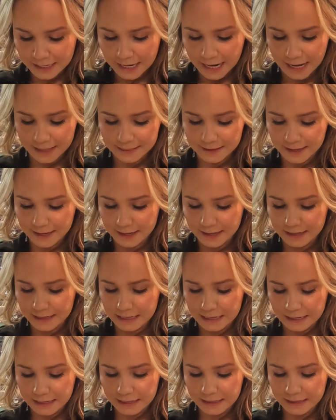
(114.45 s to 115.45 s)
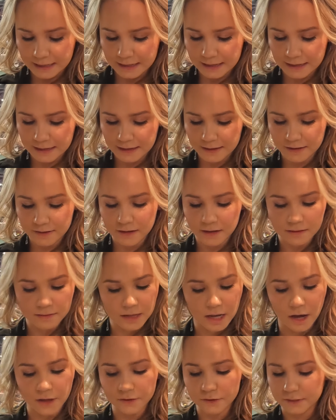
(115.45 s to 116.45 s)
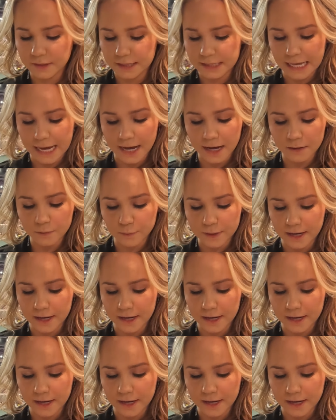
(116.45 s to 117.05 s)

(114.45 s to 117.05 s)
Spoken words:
And then other than that,